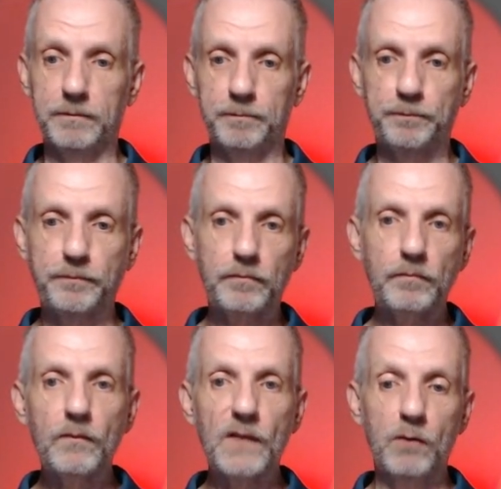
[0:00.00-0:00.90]

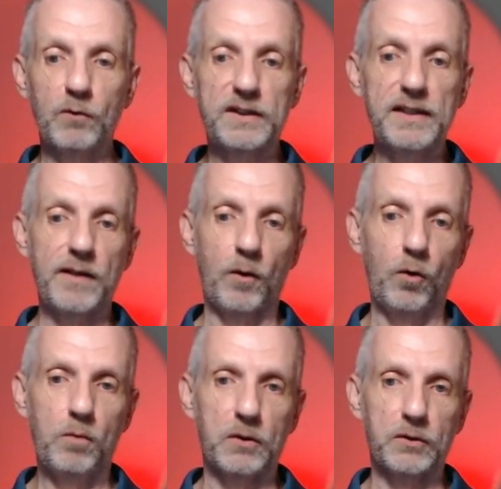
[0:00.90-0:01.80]
and we'll see they're
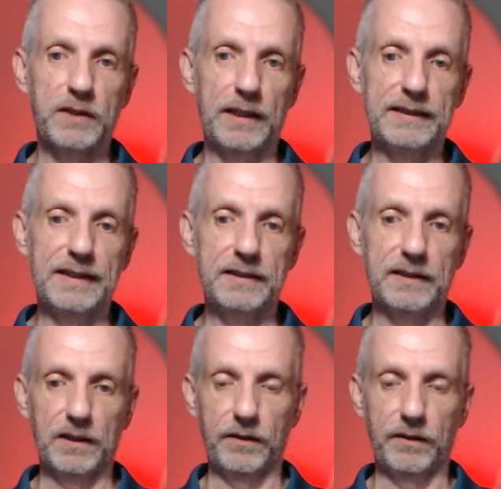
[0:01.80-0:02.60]
almost identical,